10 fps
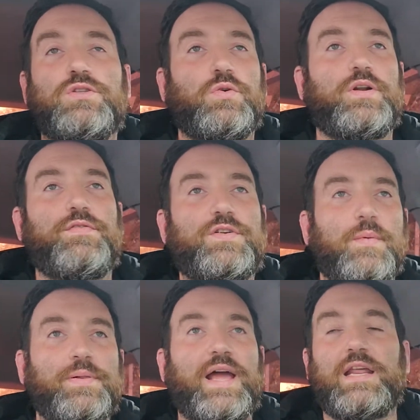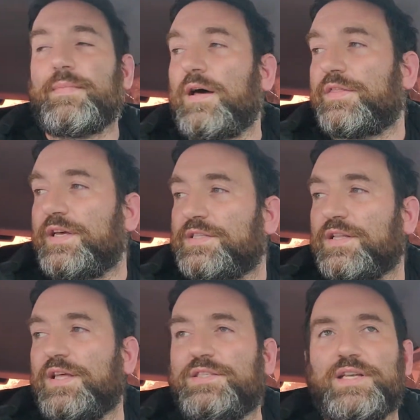sort of complaining about this,
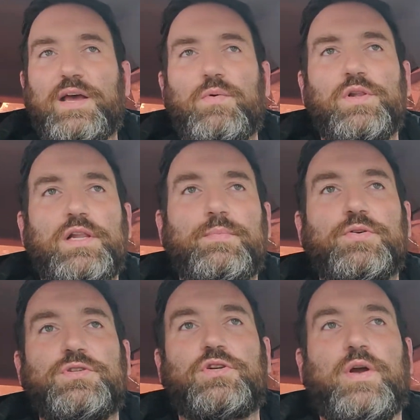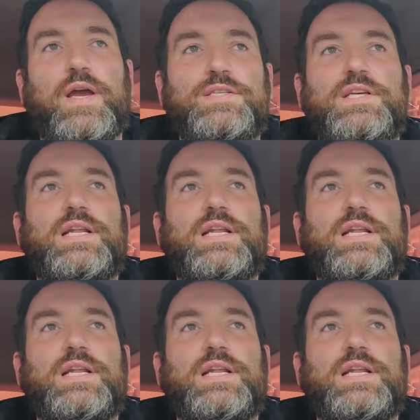and they say, well, liberals are crazy.